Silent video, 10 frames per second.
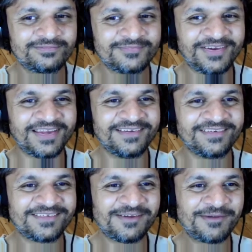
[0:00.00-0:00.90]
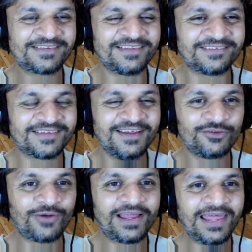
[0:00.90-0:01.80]
Okay, does that make sense?
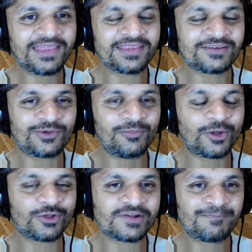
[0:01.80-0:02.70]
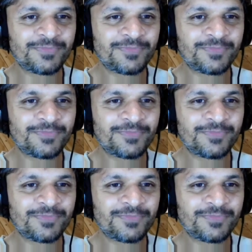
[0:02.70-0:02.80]
So I like this one because